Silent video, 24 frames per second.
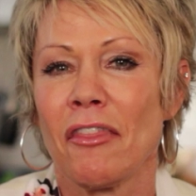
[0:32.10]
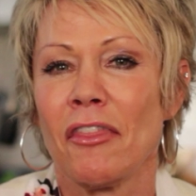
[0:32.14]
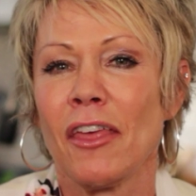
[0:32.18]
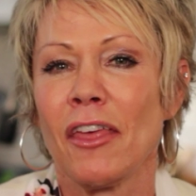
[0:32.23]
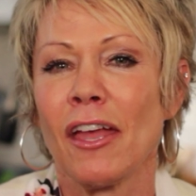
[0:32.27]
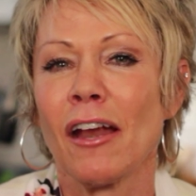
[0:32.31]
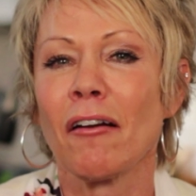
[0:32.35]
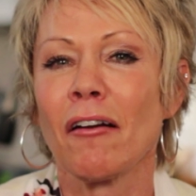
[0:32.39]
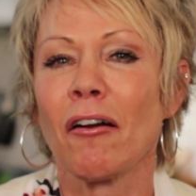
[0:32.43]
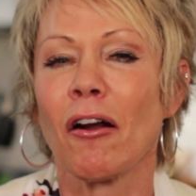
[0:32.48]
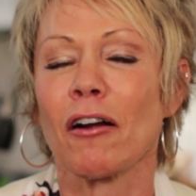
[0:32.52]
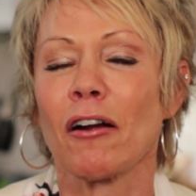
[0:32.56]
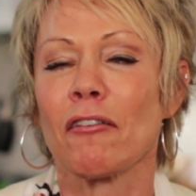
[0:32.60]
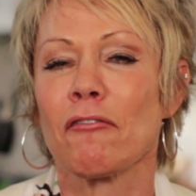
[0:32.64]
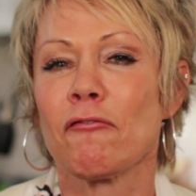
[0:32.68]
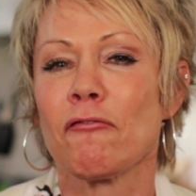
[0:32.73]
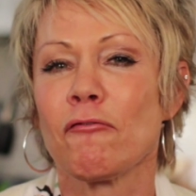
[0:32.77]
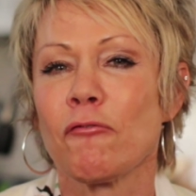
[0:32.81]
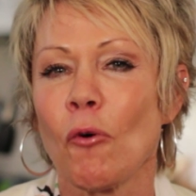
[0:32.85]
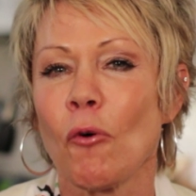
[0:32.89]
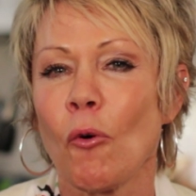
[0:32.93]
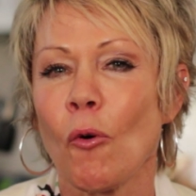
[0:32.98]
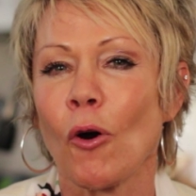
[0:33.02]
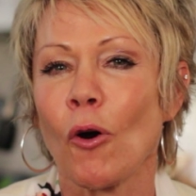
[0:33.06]
There are
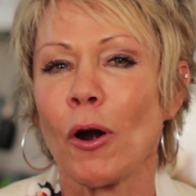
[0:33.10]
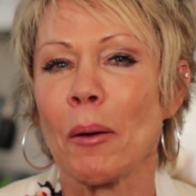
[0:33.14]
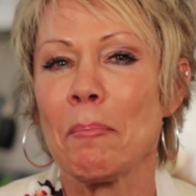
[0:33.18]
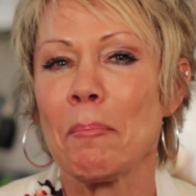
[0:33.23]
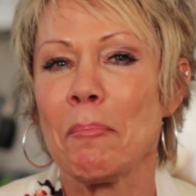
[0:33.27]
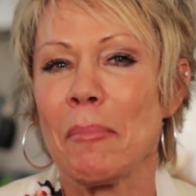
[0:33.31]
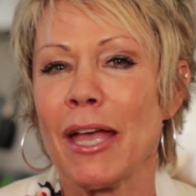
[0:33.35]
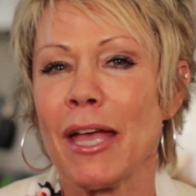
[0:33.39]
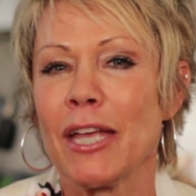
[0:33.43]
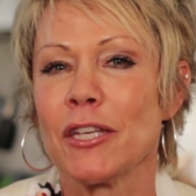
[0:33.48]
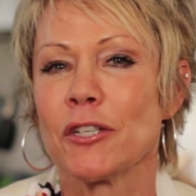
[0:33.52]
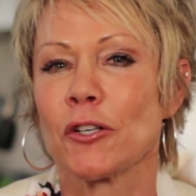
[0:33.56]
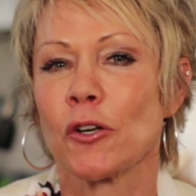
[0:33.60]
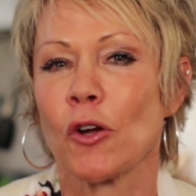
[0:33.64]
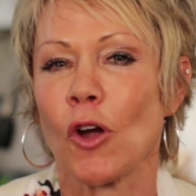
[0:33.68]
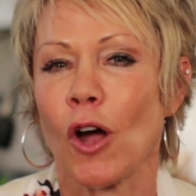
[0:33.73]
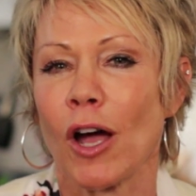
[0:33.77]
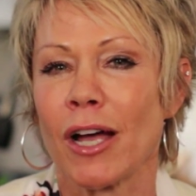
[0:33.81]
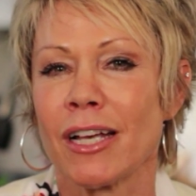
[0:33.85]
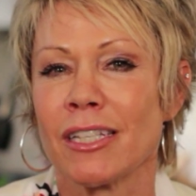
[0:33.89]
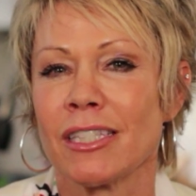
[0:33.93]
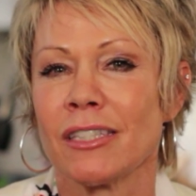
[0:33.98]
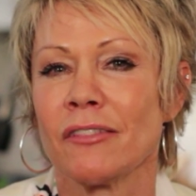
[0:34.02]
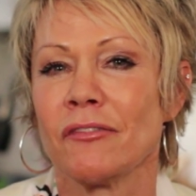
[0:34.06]
four major
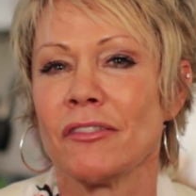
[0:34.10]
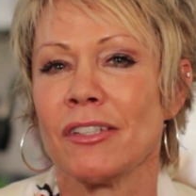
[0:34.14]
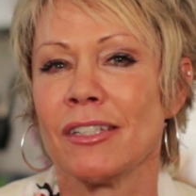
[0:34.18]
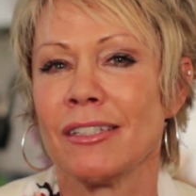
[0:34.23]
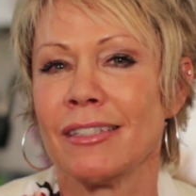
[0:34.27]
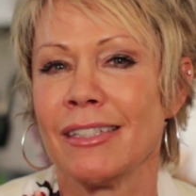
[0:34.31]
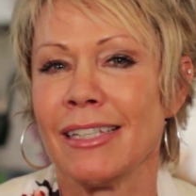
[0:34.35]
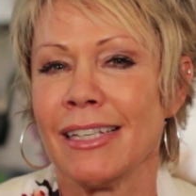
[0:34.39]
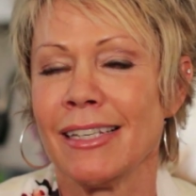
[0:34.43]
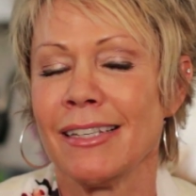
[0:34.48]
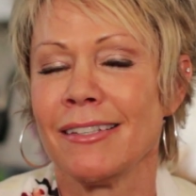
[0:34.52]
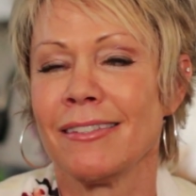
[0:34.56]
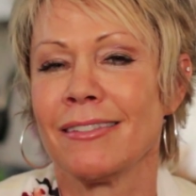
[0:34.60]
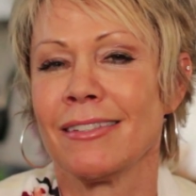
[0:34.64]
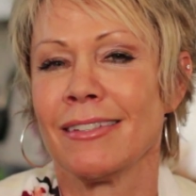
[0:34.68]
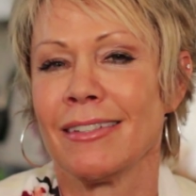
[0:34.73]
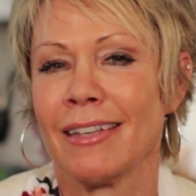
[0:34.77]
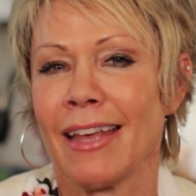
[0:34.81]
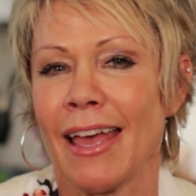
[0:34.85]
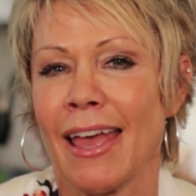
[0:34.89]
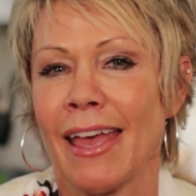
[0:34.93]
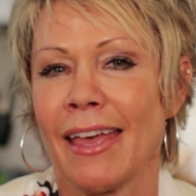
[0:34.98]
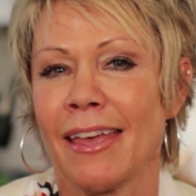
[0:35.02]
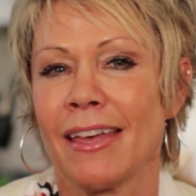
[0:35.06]
causes of disease
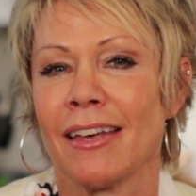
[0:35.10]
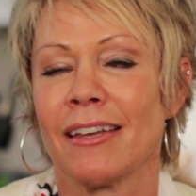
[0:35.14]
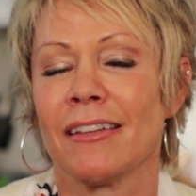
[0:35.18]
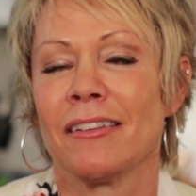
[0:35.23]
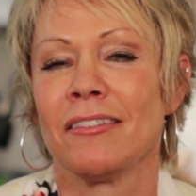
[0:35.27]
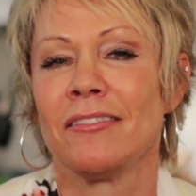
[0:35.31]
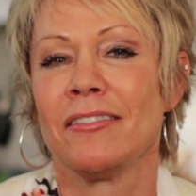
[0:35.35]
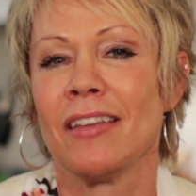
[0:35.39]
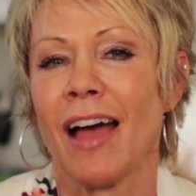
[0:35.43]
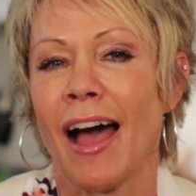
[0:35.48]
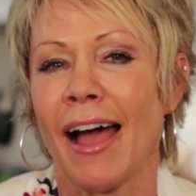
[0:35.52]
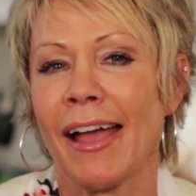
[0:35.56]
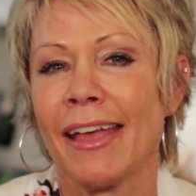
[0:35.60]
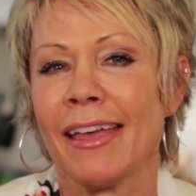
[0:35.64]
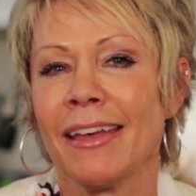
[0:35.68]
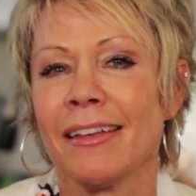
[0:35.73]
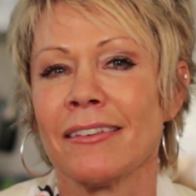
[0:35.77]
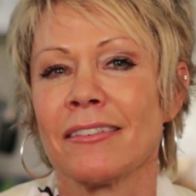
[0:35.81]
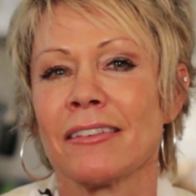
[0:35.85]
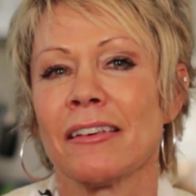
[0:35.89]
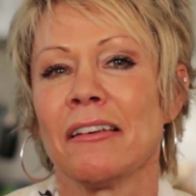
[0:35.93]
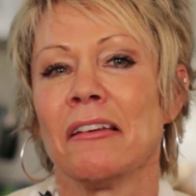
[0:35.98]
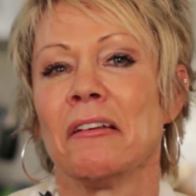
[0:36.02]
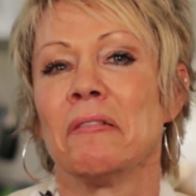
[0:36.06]
today
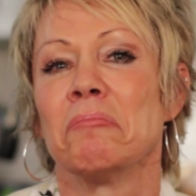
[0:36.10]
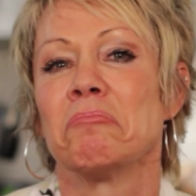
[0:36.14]
diet,